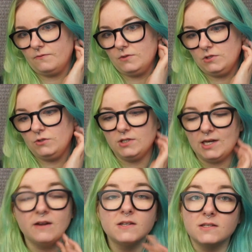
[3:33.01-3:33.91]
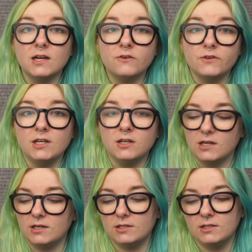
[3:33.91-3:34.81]
snooty characters that I already
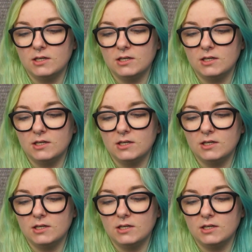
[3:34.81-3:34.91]
like,